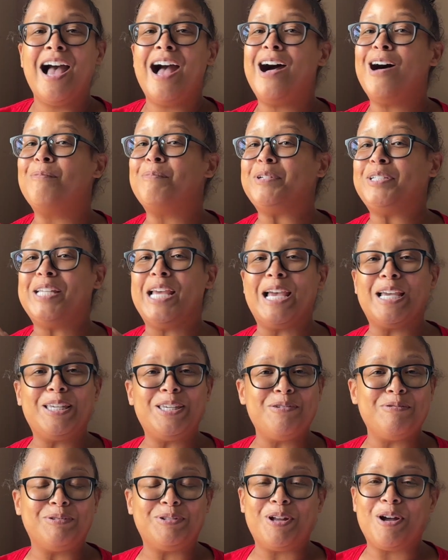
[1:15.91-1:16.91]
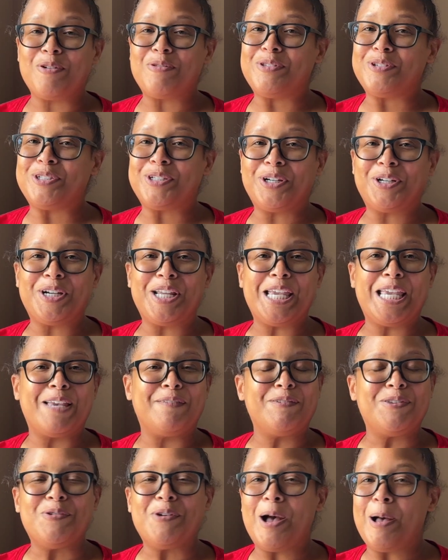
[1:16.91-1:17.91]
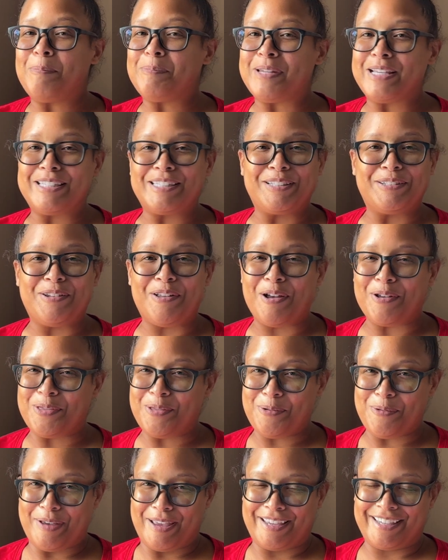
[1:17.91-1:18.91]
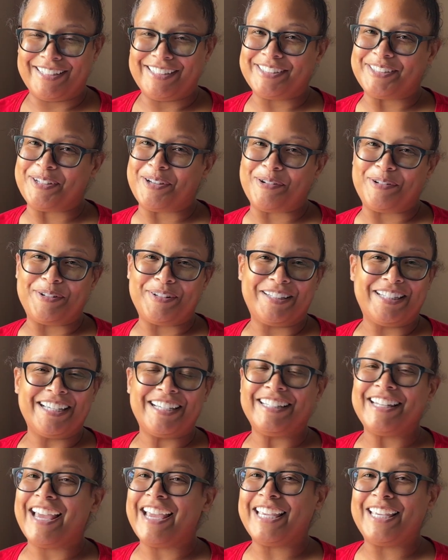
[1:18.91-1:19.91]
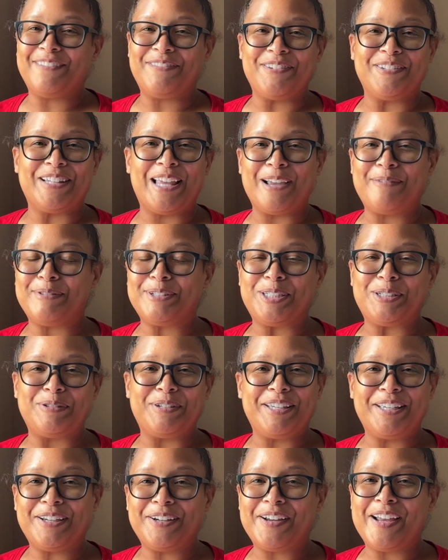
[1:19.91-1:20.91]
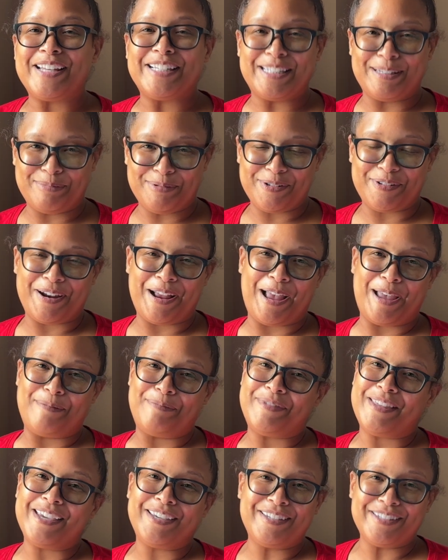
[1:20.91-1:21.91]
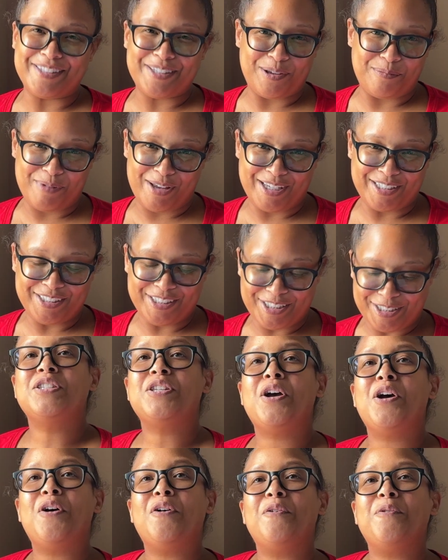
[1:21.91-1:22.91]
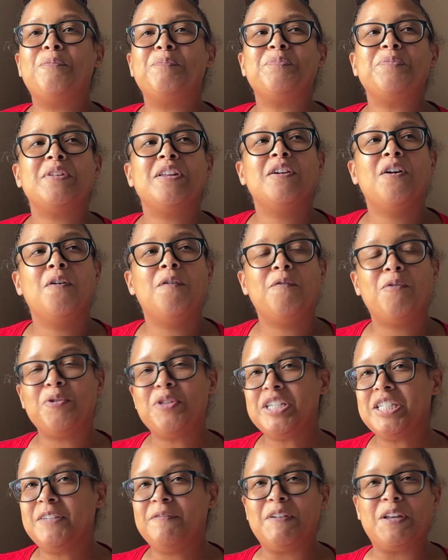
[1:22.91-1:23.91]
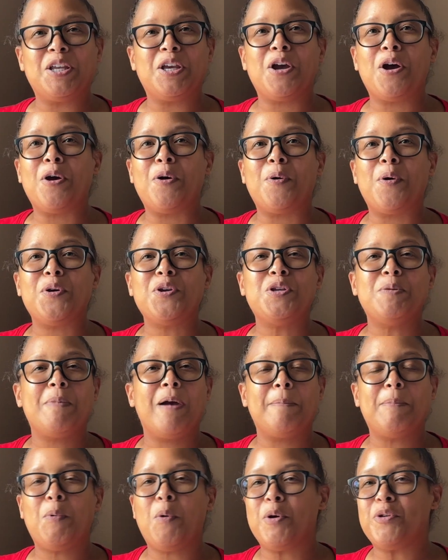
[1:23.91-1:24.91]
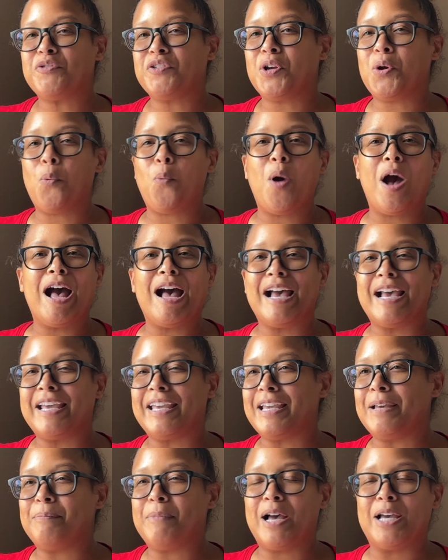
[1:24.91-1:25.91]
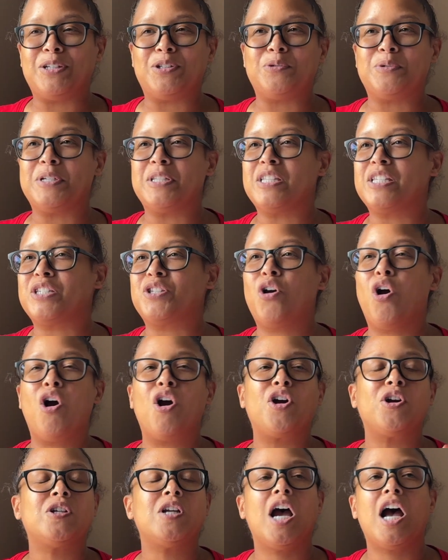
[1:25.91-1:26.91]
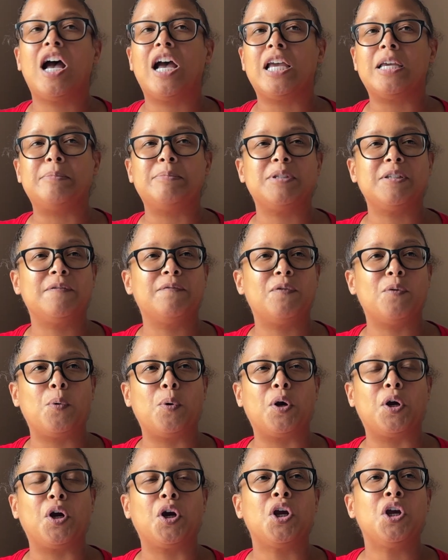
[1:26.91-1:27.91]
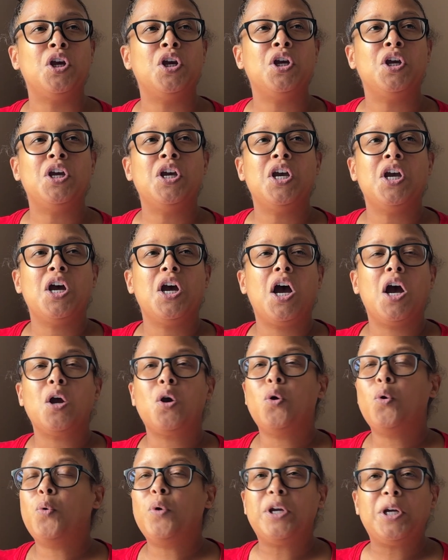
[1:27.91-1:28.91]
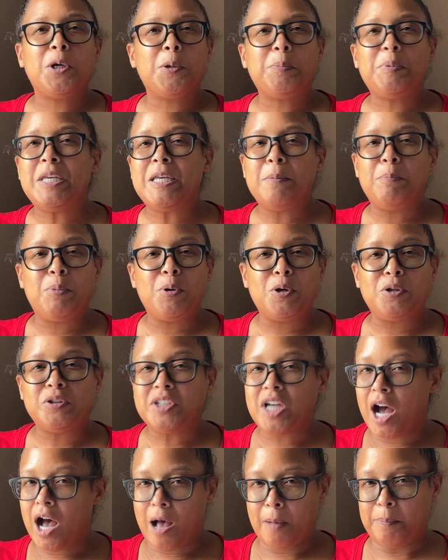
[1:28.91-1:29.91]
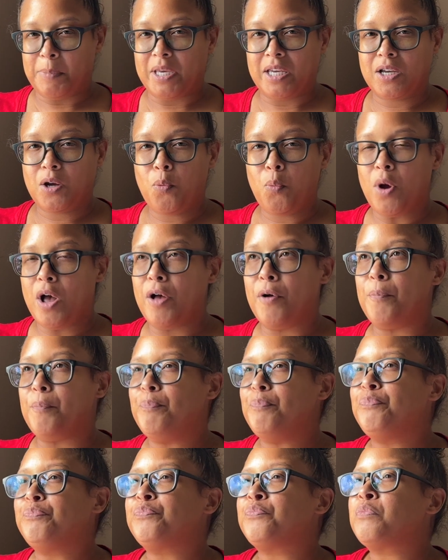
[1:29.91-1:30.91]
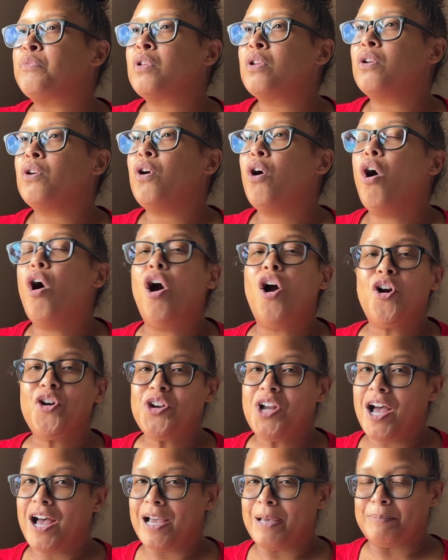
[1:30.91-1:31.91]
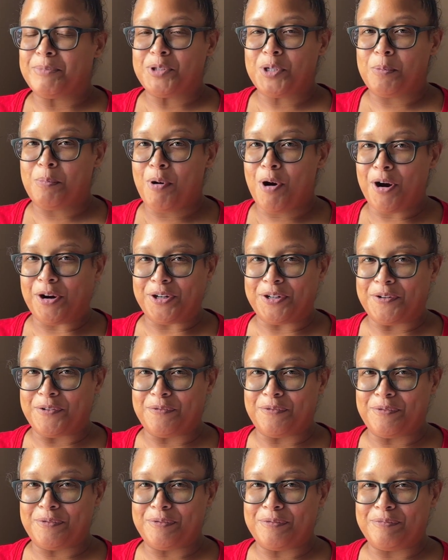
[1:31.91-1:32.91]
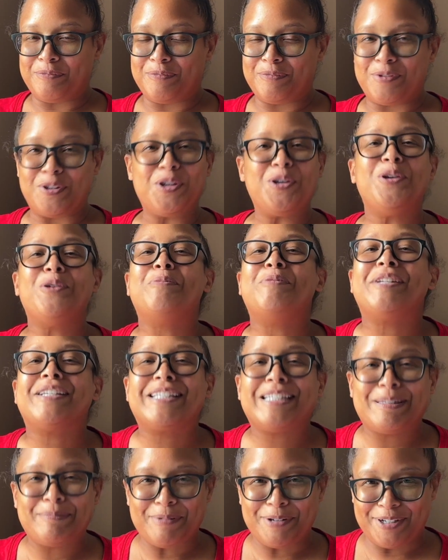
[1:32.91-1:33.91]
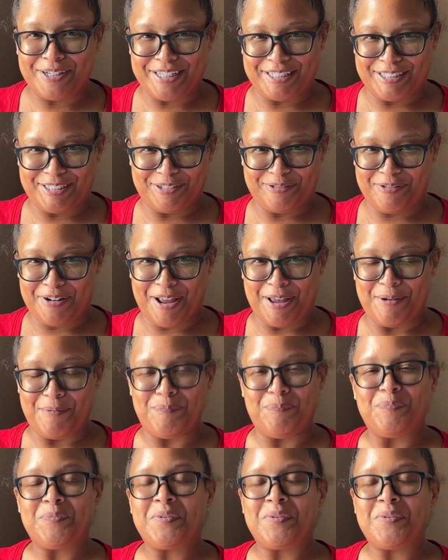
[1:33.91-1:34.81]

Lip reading: I'll be taking you along the journey, giving you updates along the way. So click like if you like what you hear, and subscribe. Thank you so much. So for this video, you might be wondering, why am I doing this hard times for queer people topic? Well, hard times are part of the human experience, right?